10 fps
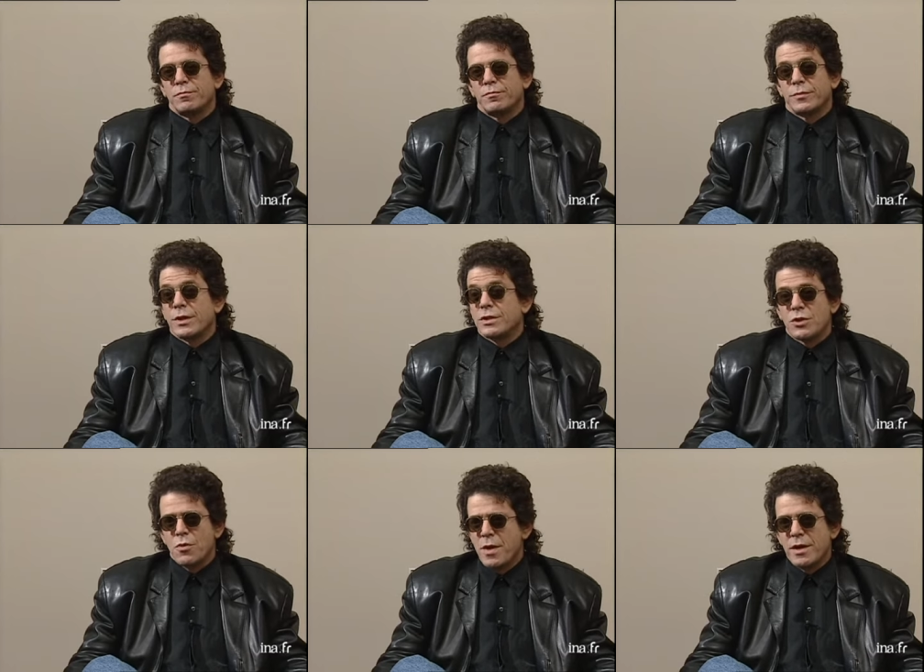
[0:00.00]
There's so
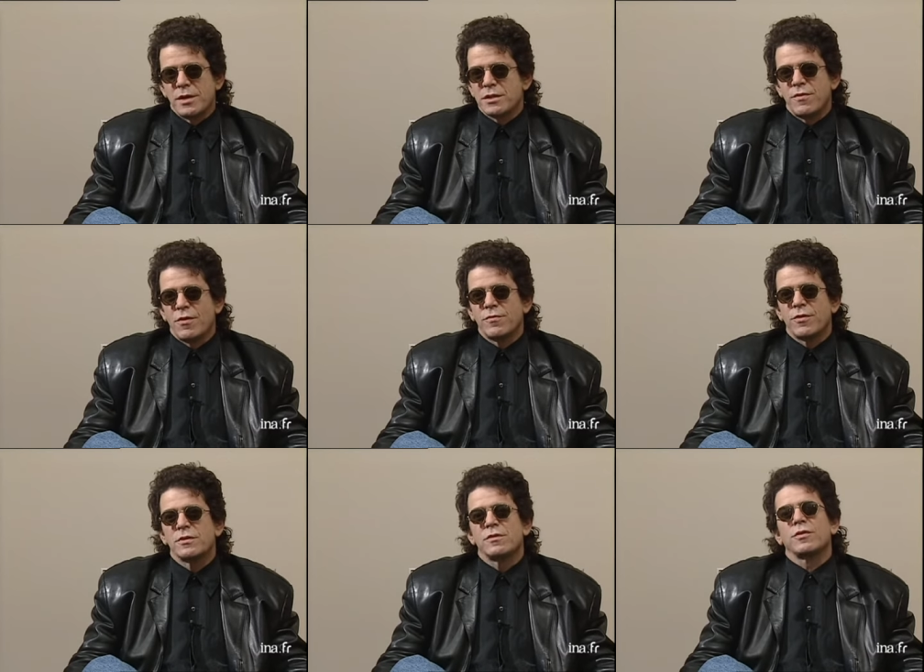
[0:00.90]
many; it's very, very
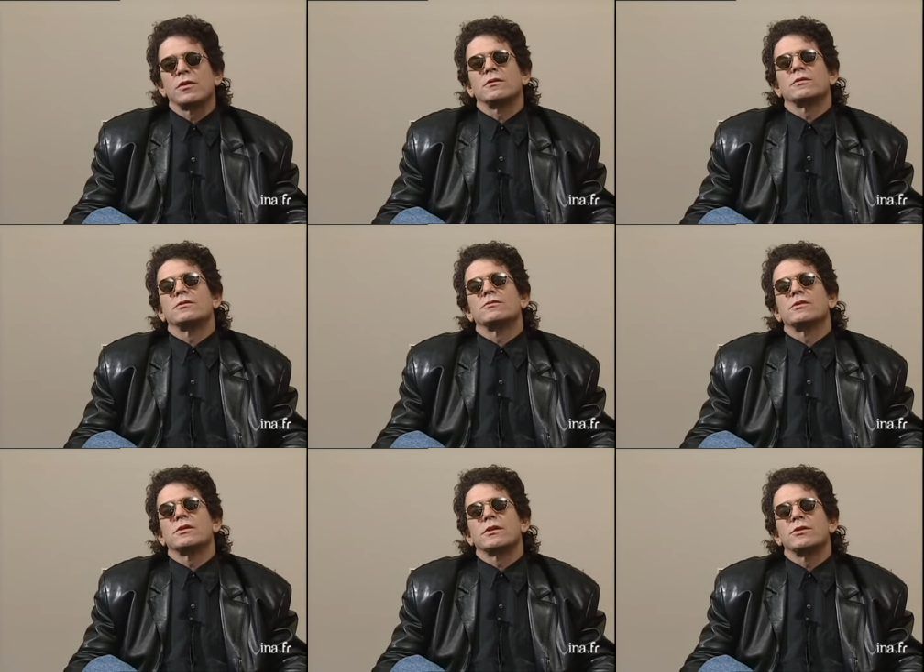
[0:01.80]
difficult to uh,
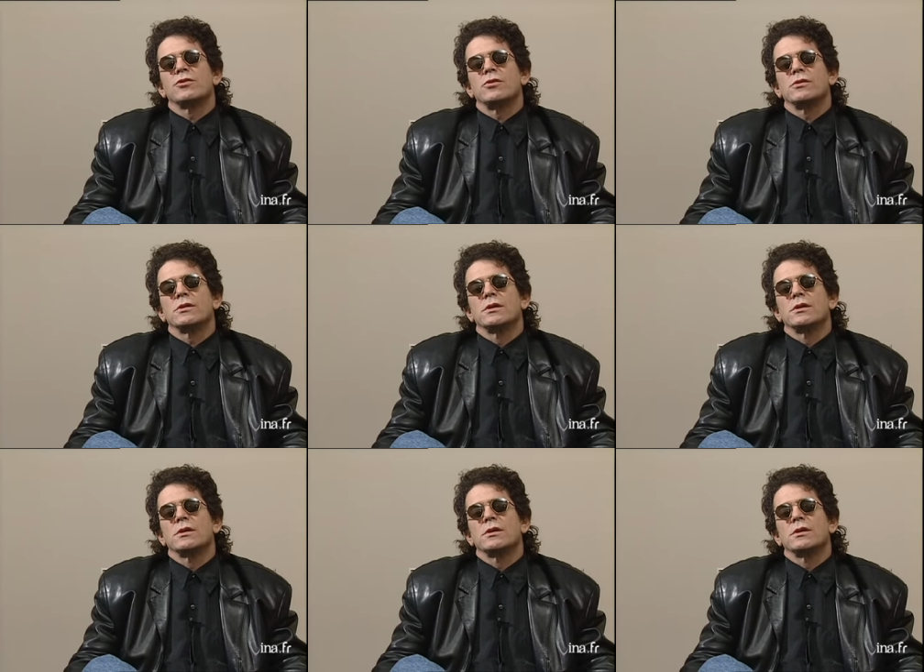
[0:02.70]
control it.